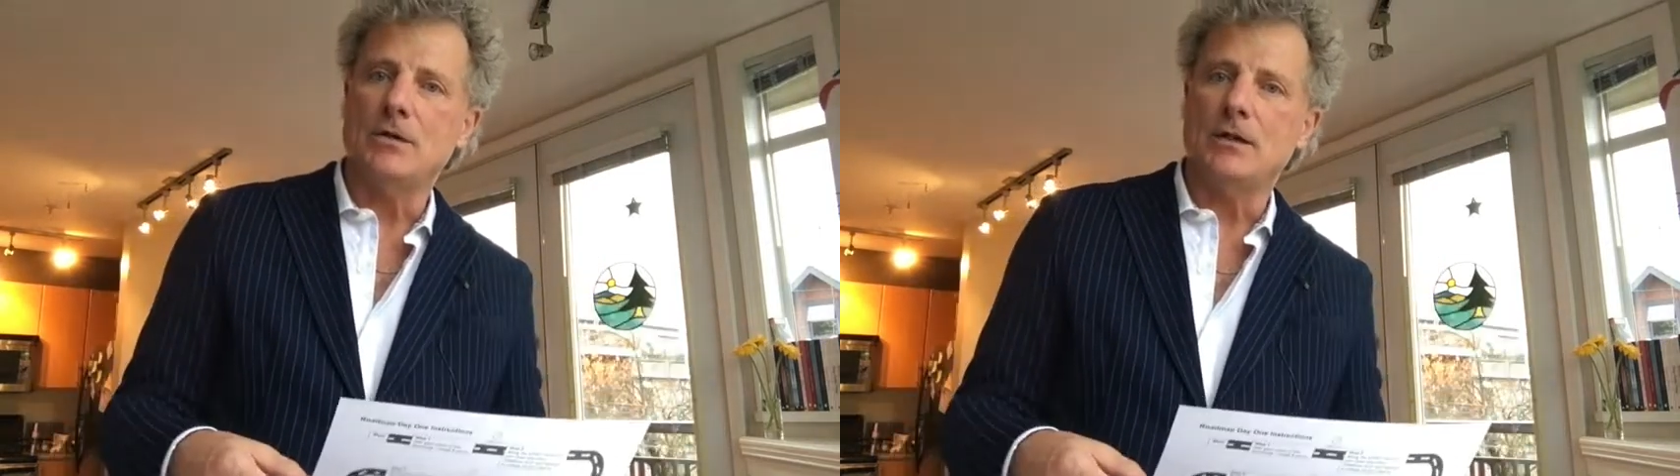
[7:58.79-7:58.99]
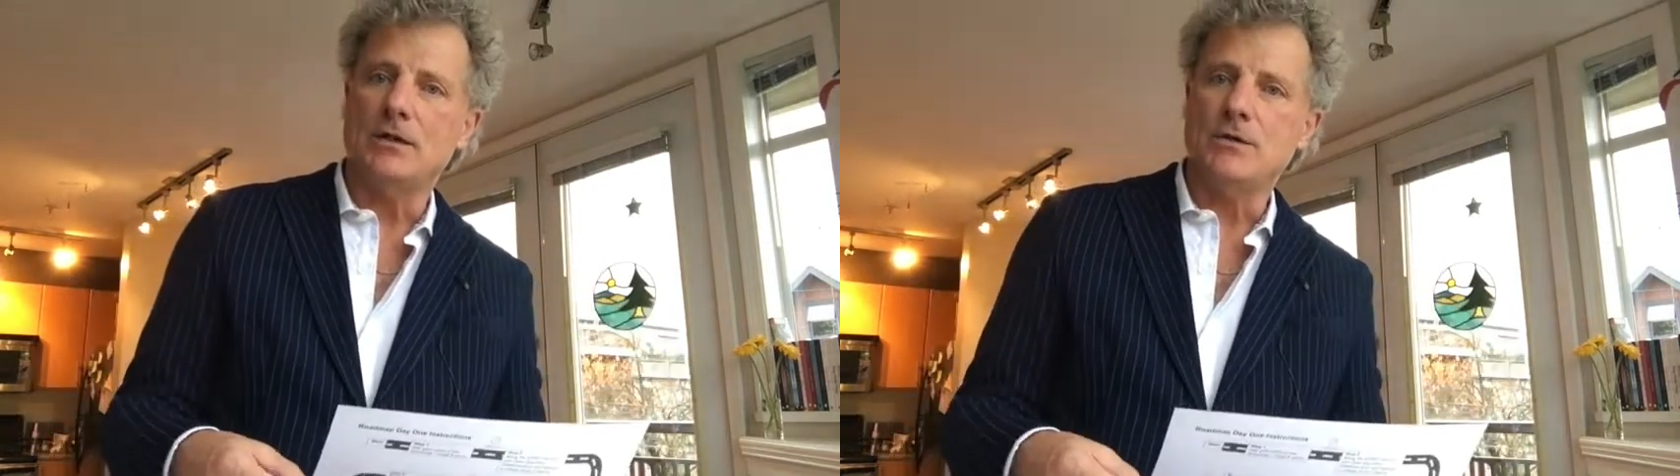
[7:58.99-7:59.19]

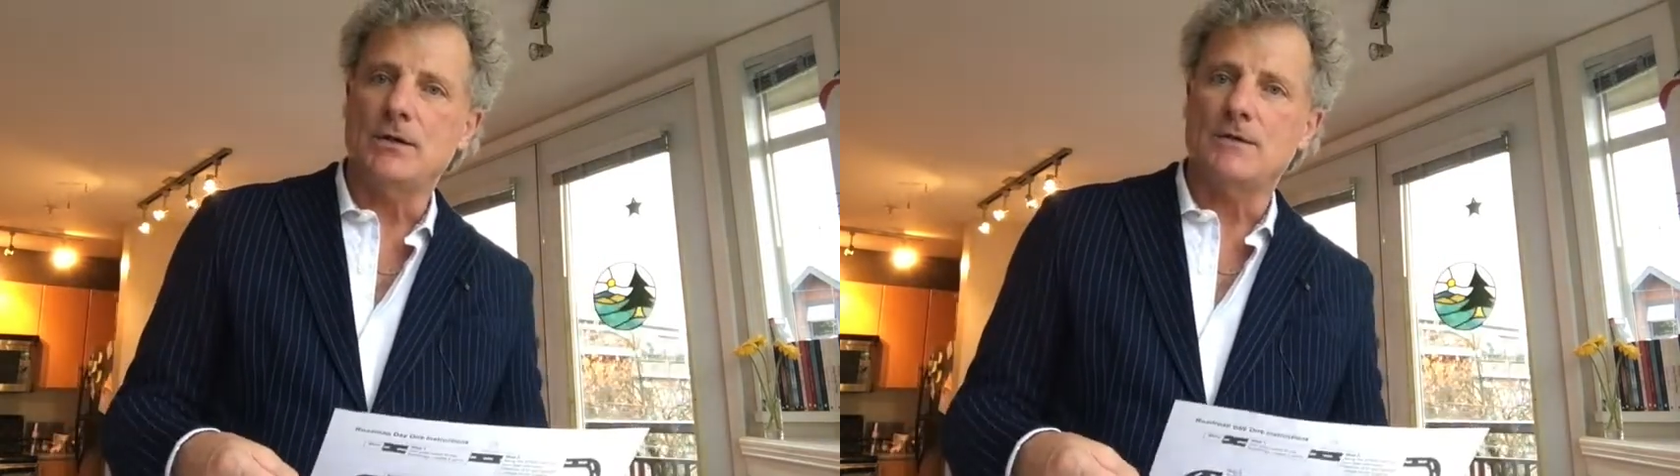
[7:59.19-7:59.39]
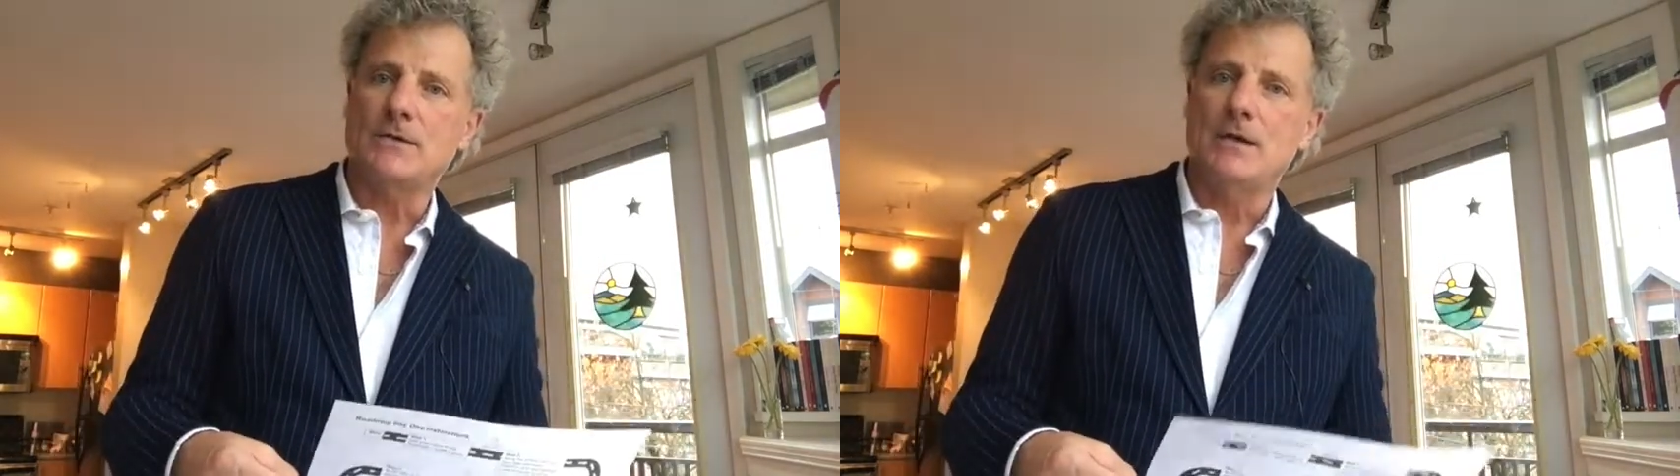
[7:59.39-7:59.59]

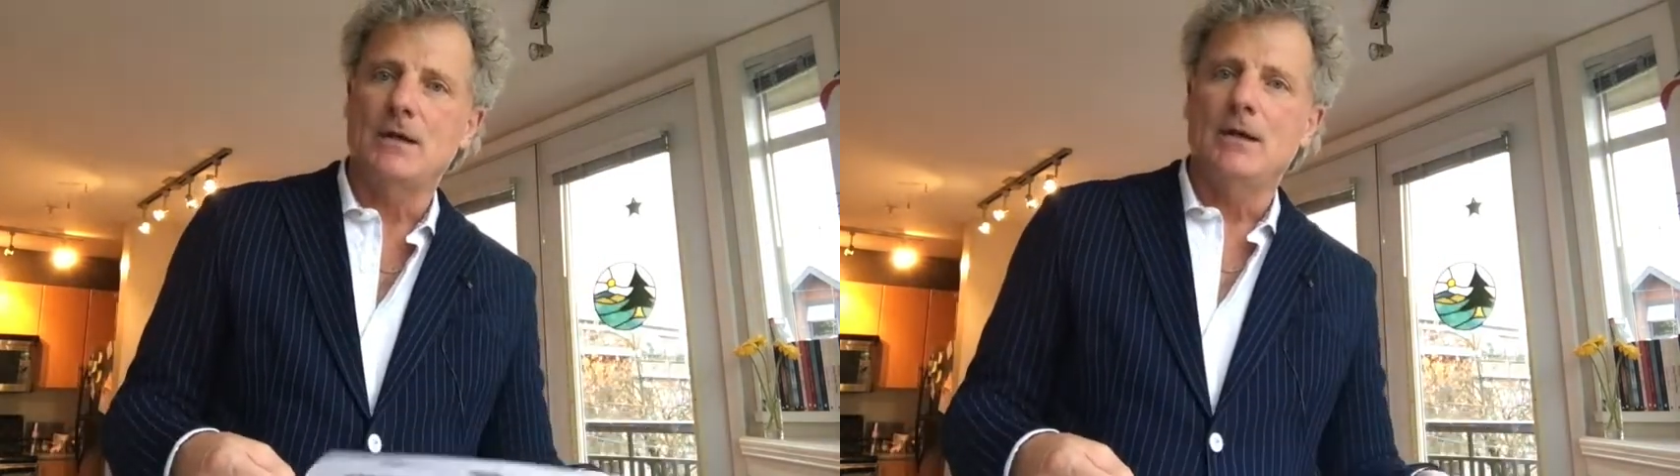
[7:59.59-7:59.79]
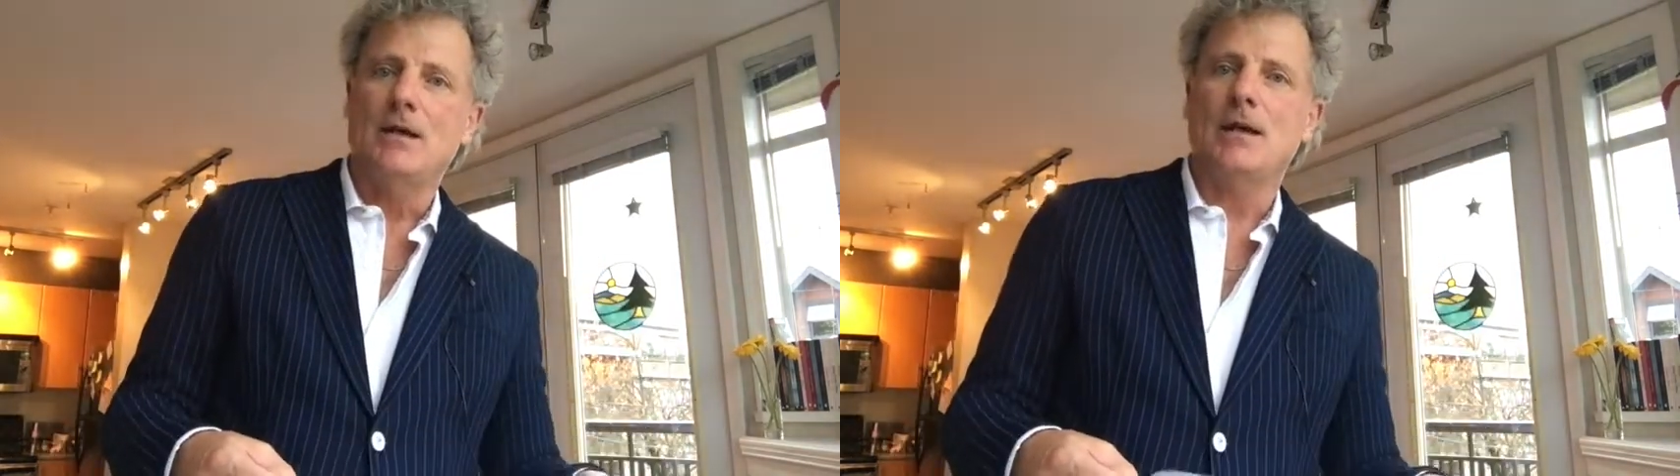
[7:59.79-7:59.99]
initiatives
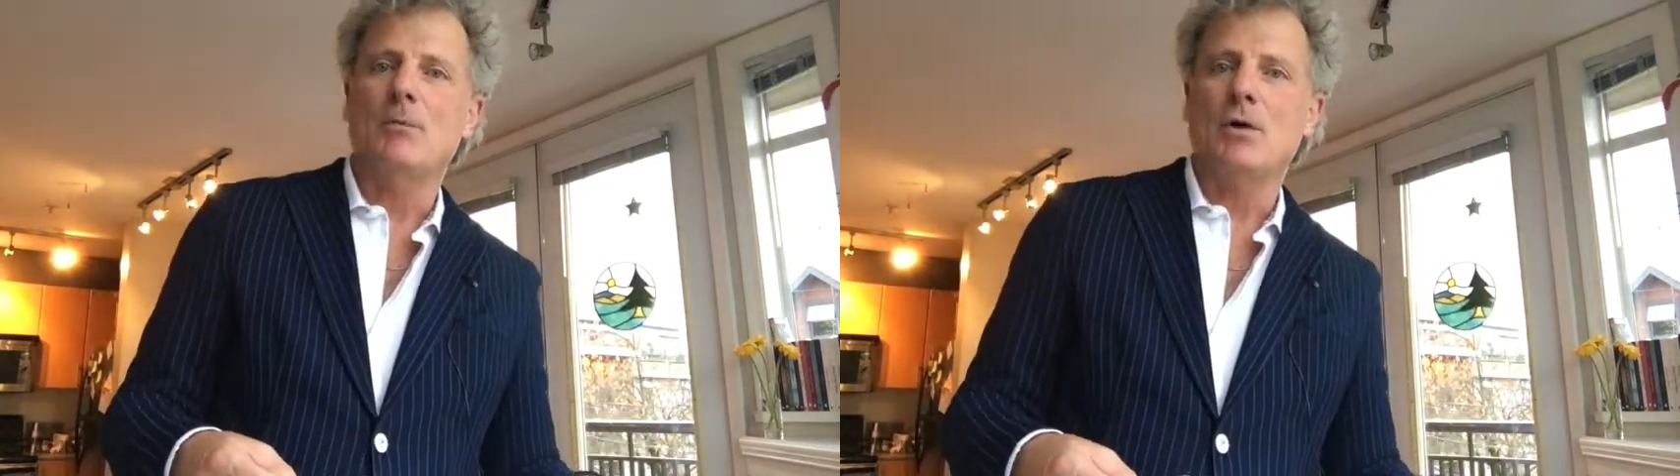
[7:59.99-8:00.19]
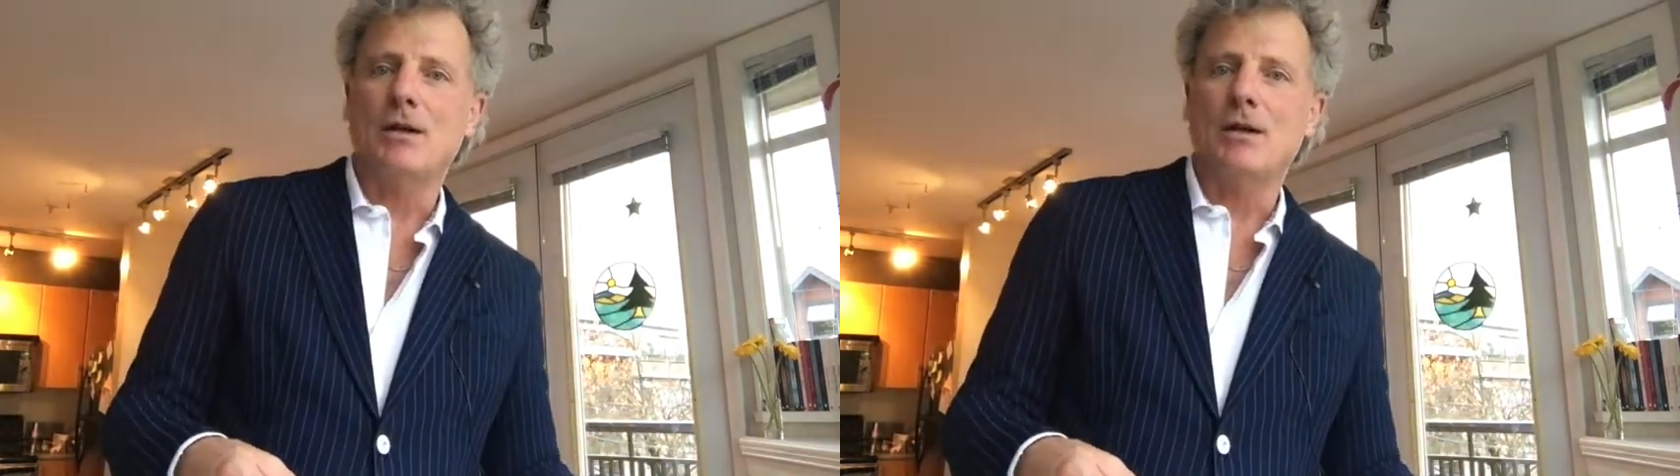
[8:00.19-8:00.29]
in a more